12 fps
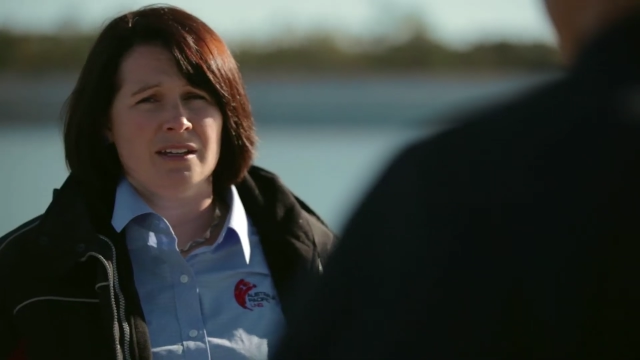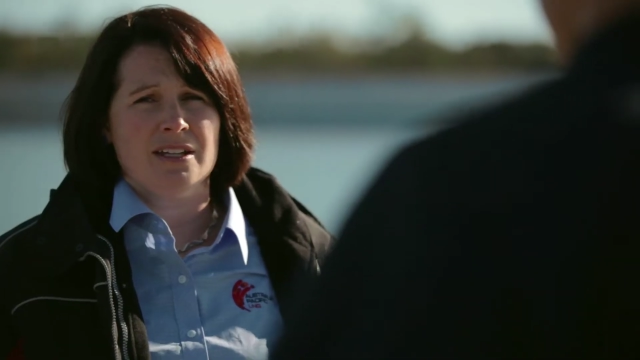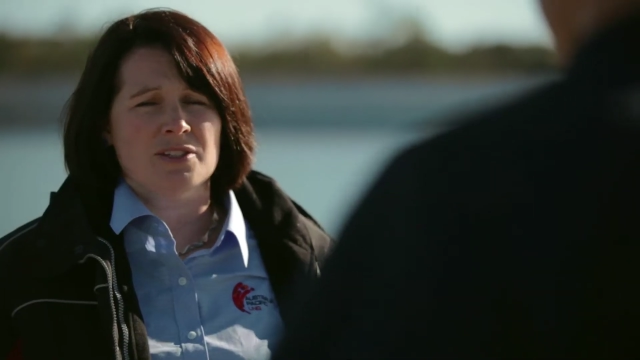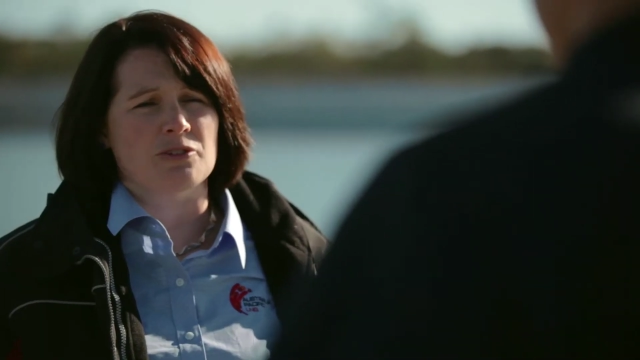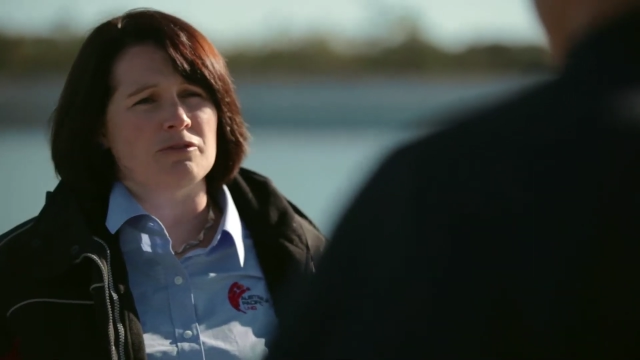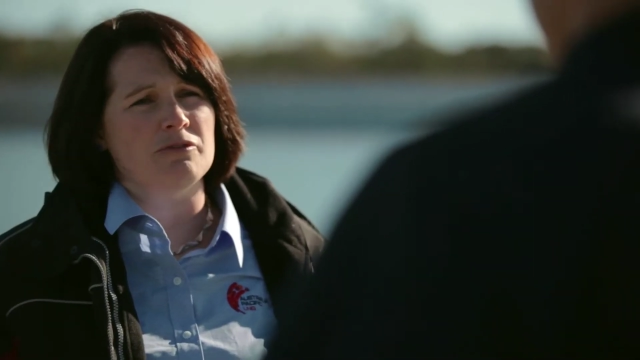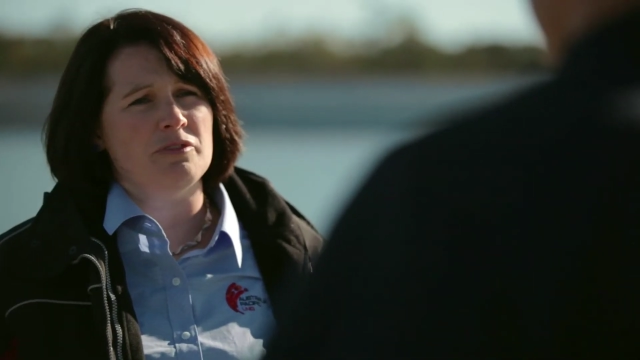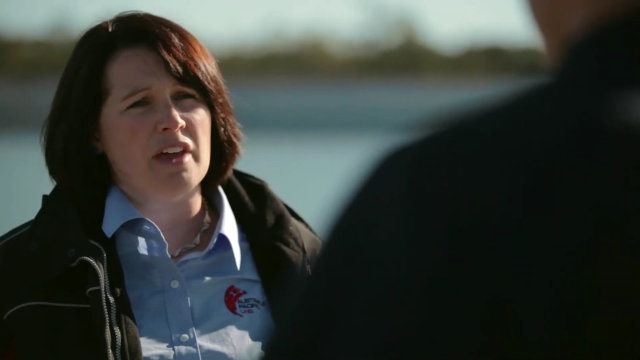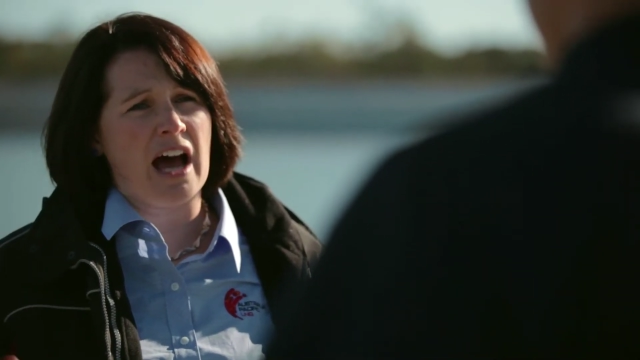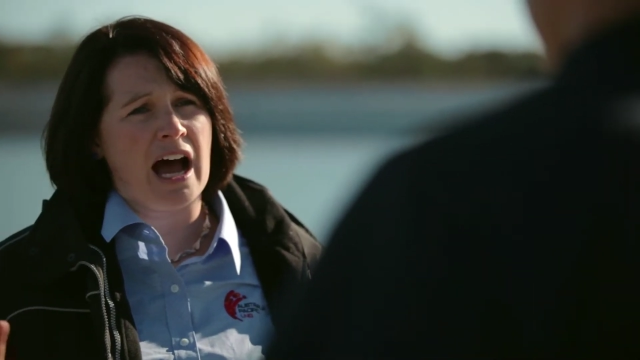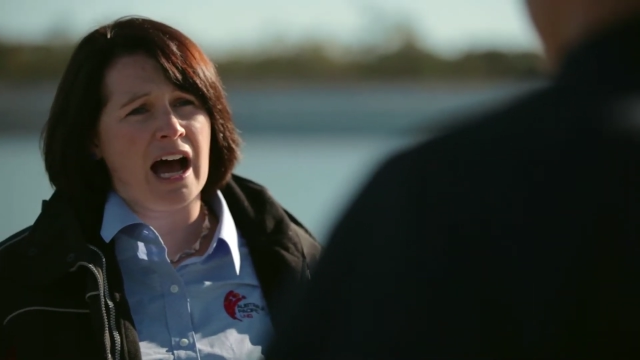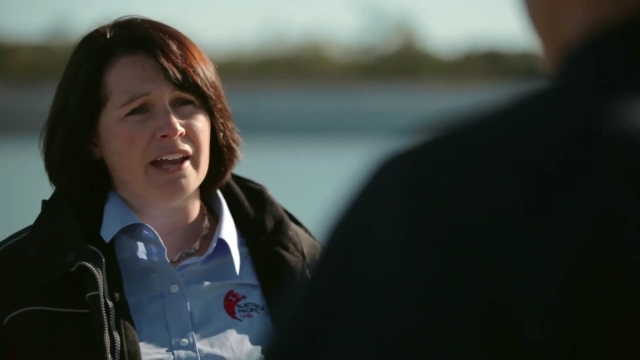sort of
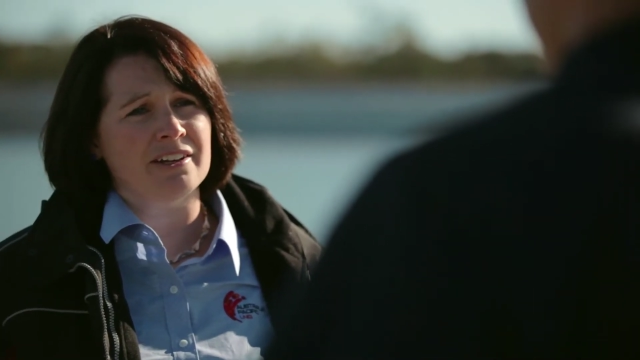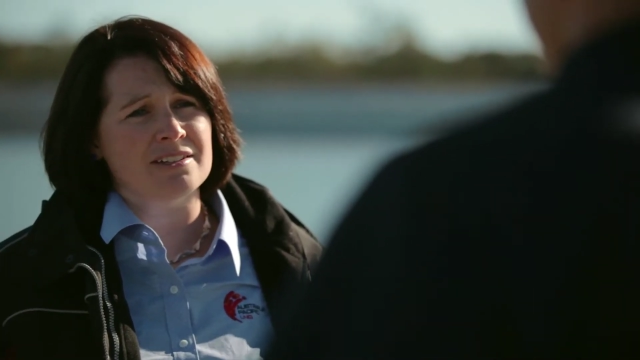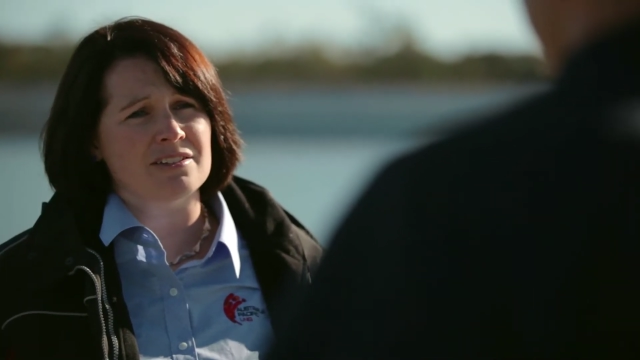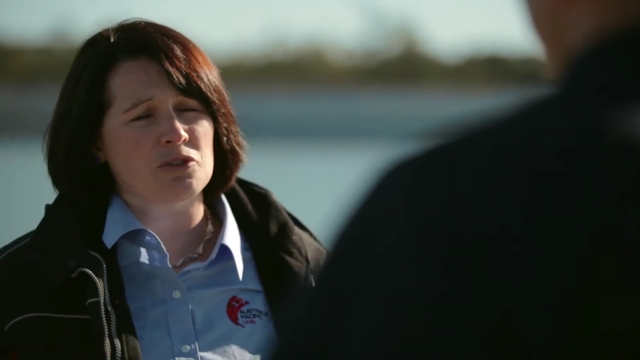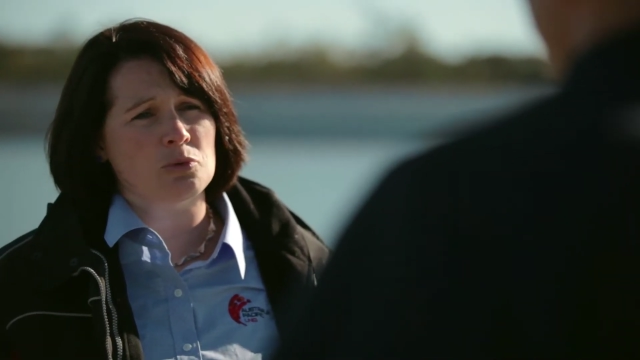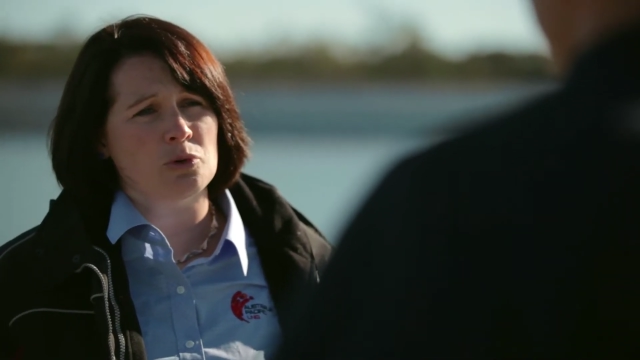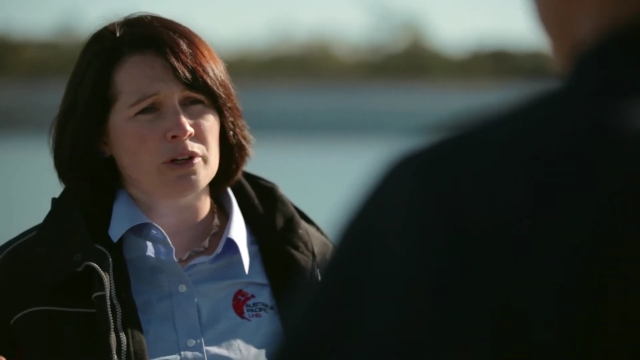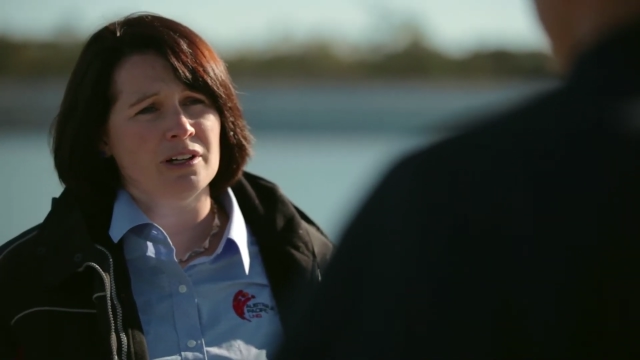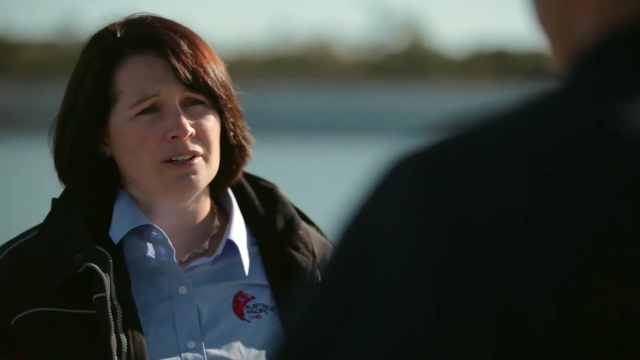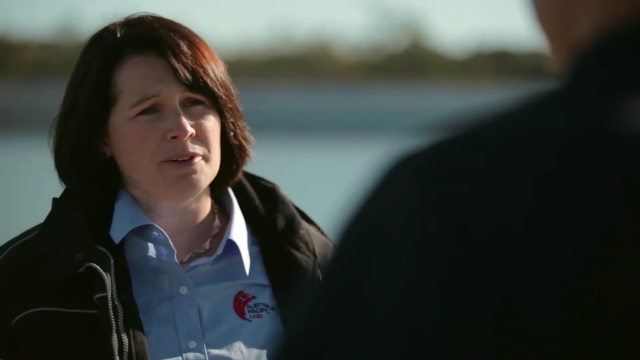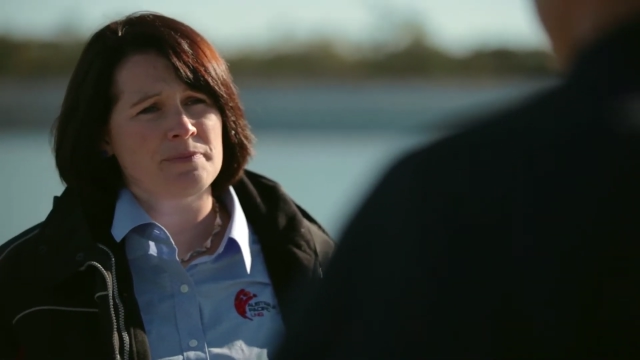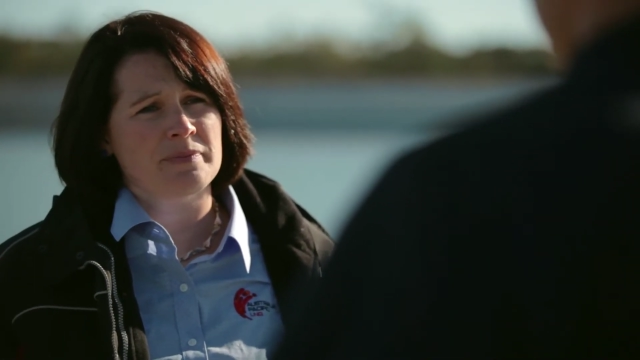the hardness of the
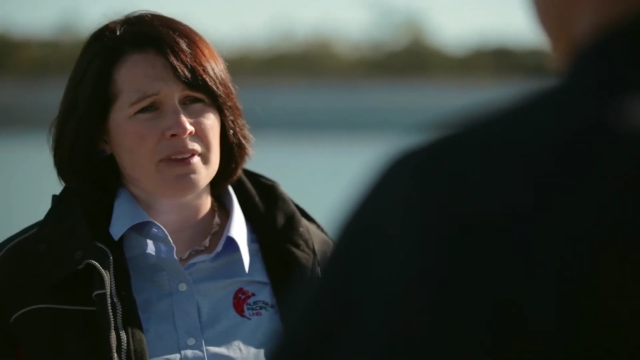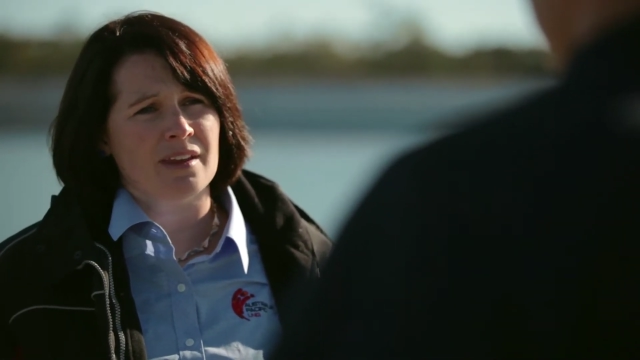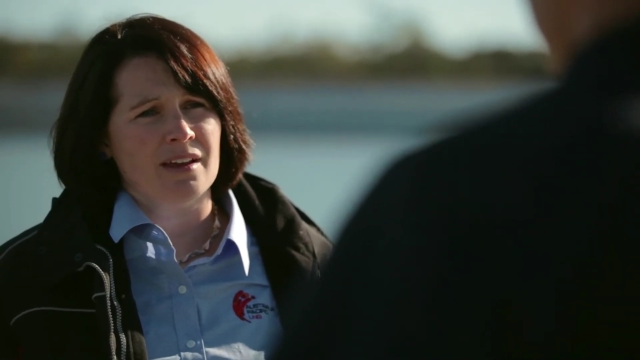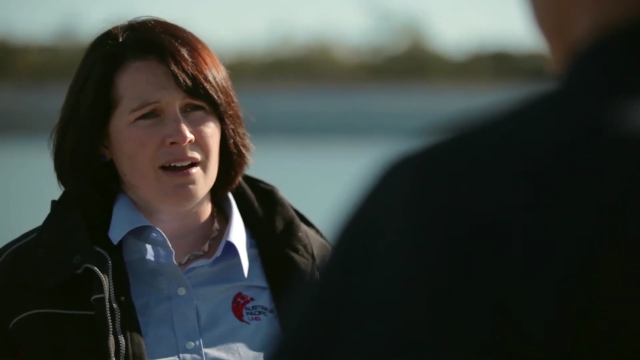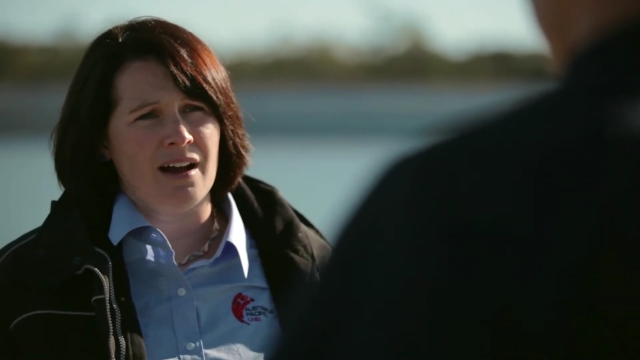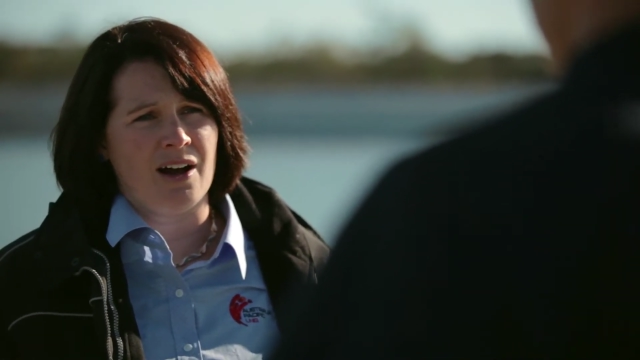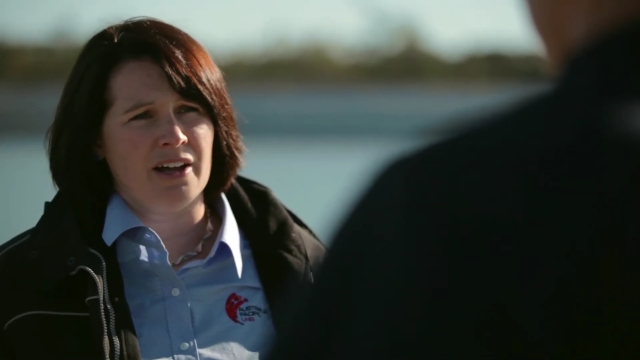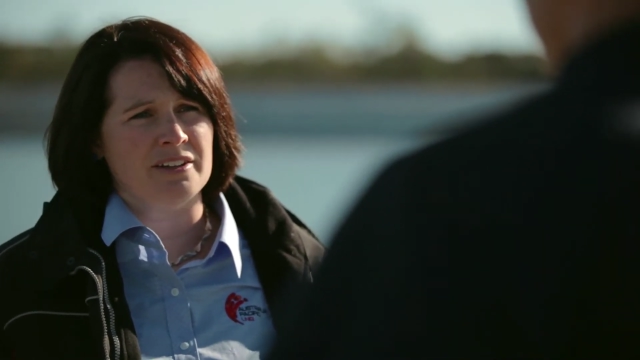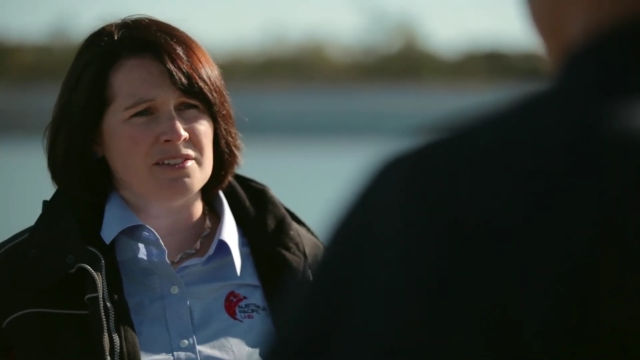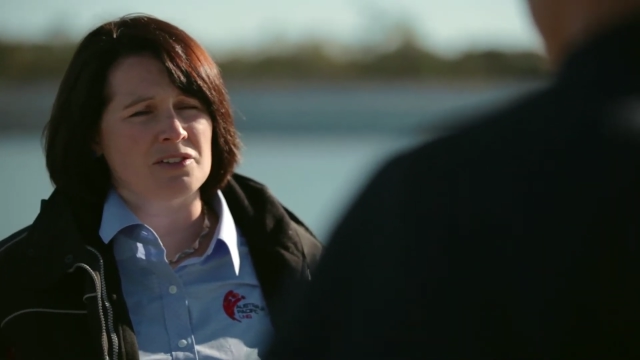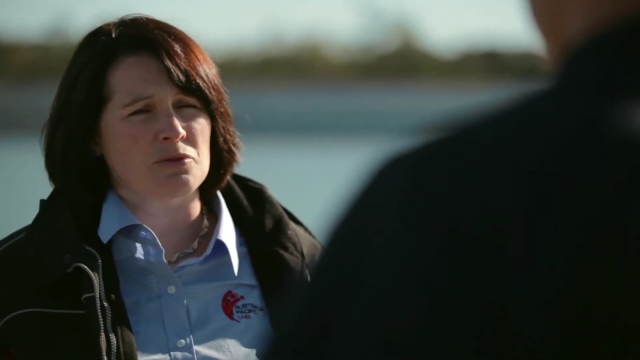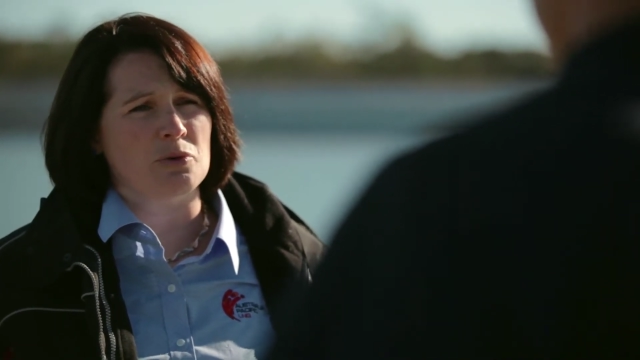water.
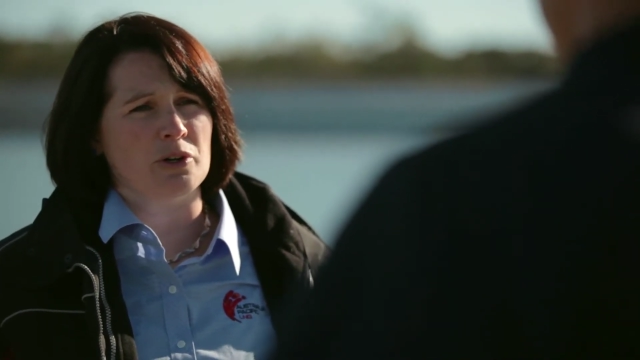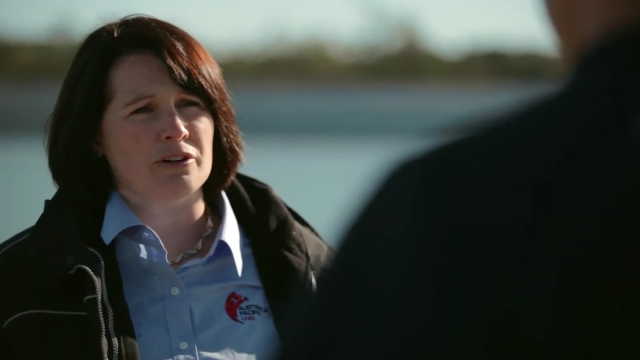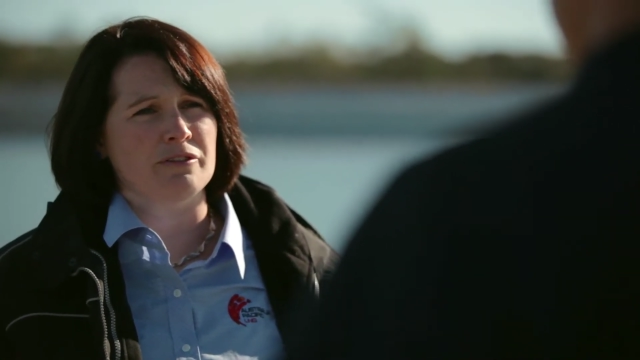Hardness of water,